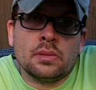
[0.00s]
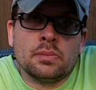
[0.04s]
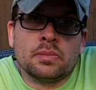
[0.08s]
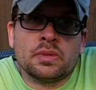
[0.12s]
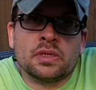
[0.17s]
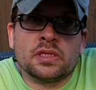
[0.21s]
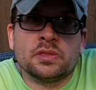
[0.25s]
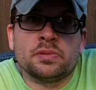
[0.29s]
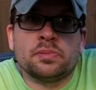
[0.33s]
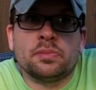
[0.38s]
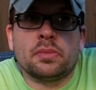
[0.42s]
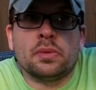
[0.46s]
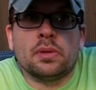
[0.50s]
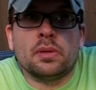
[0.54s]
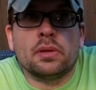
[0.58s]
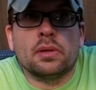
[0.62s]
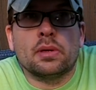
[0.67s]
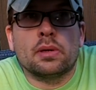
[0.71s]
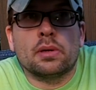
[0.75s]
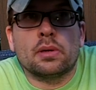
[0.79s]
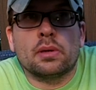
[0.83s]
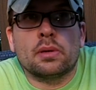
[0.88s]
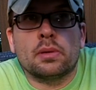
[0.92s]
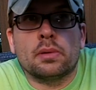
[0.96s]
because
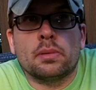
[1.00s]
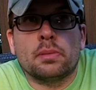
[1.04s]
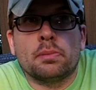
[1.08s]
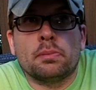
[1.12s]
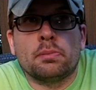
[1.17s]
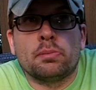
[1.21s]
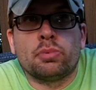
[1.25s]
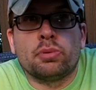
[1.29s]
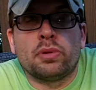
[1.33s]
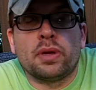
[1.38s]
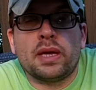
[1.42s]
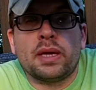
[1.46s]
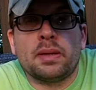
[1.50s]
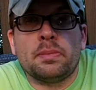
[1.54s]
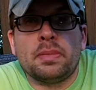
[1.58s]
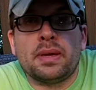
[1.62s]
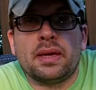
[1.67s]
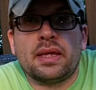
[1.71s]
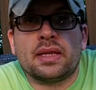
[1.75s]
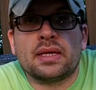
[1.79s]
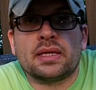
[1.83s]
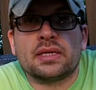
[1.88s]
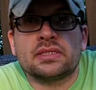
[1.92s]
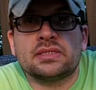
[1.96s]
Brad
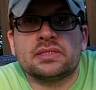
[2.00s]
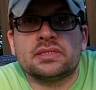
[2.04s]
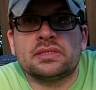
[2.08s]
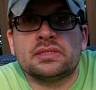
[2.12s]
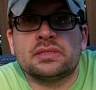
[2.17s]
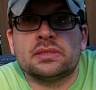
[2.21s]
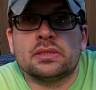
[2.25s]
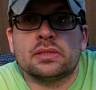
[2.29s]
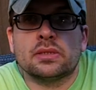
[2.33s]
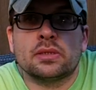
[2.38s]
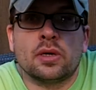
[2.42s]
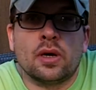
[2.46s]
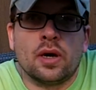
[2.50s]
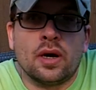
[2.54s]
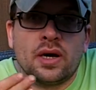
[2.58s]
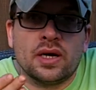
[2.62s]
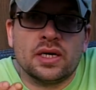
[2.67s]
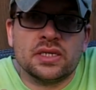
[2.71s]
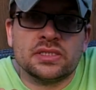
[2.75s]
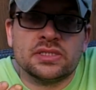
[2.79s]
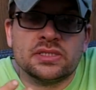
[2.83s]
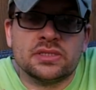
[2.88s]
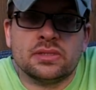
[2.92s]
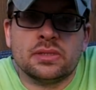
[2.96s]
Maddox
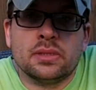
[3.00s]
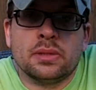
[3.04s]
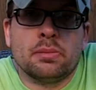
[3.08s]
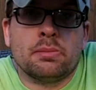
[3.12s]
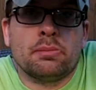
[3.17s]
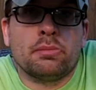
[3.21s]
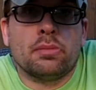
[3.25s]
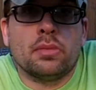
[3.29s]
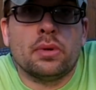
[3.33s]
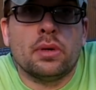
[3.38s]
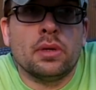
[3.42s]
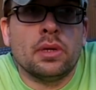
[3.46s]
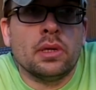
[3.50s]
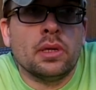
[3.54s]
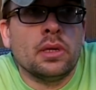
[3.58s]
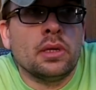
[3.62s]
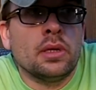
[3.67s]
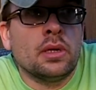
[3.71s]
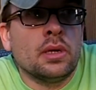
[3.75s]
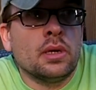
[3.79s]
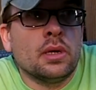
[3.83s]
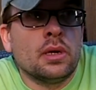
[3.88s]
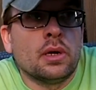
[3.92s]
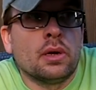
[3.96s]
cost
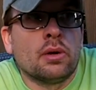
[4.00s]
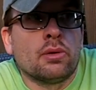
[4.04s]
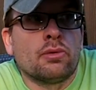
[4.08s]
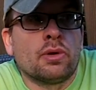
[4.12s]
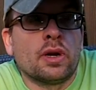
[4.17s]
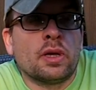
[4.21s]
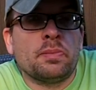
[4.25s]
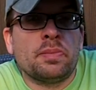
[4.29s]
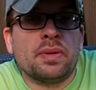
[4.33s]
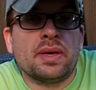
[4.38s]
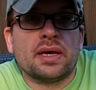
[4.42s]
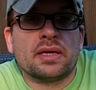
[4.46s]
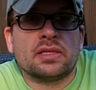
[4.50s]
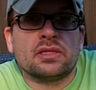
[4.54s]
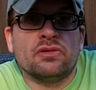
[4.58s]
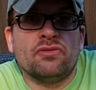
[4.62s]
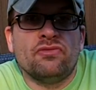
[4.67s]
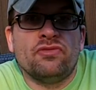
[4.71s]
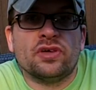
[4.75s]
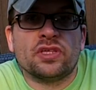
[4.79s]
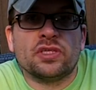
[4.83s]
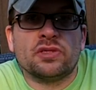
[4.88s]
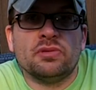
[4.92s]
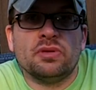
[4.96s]
uh, Ryback the
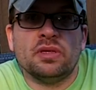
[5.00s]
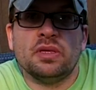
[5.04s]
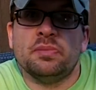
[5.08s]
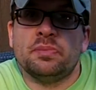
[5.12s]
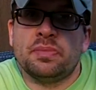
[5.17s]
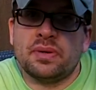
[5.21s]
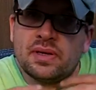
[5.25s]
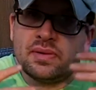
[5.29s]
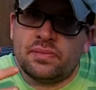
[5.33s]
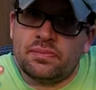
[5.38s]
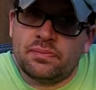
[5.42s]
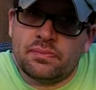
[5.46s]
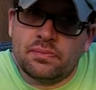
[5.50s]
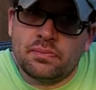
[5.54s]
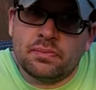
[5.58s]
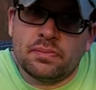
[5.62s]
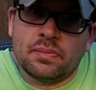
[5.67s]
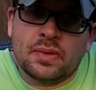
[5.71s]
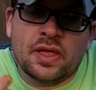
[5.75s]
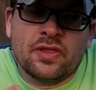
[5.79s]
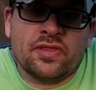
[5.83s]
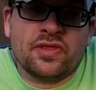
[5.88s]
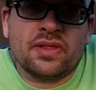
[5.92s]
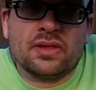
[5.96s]
victory, but
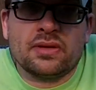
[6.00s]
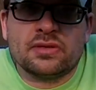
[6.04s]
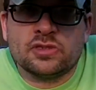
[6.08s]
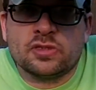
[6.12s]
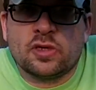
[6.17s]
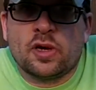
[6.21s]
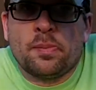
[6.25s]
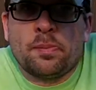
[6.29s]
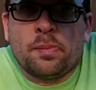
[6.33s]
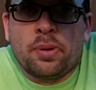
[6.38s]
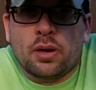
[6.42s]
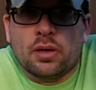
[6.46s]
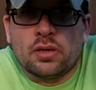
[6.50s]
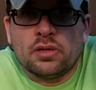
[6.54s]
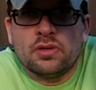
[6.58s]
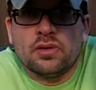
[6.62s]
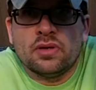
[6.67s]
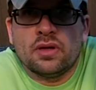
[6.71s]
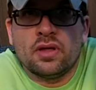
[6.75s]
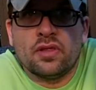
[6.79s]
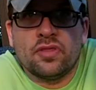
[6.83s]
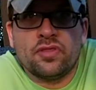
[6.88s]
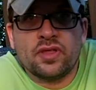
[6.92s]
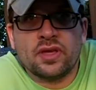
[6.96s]
I think it was all part
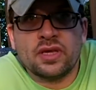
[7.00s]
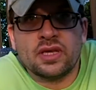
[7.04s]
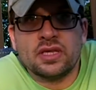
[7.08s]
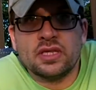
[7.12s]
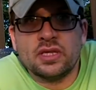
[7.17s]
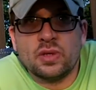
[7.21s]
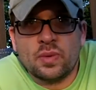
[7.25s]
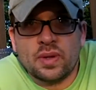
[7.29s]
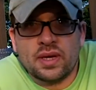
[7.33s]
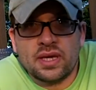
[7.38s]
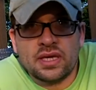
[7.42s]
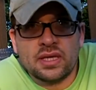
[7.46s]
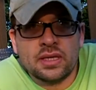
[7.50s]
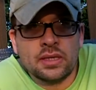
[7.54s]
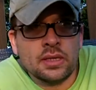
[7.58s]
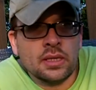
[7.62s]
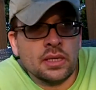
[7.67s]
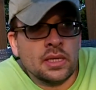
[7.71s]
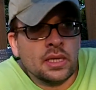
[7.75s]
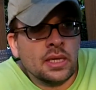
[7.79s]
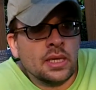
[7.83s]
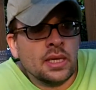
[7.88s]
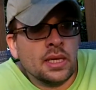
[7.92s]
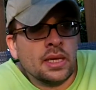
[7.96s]
of the thing anyway.
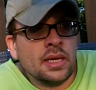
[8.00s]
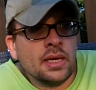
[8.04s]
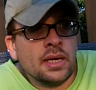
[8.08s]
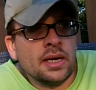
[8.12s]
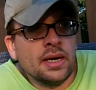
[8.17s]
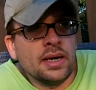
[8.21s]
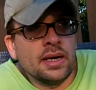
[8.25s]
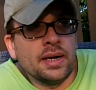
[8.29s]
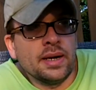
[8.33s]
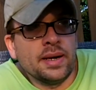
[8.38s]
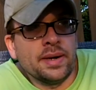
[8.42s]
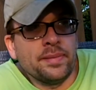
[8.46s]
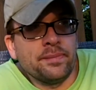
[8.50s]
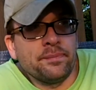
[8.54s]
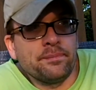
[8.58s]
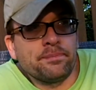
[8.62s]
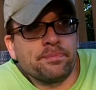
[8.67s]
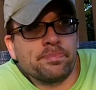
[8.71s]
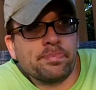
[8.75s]
Um,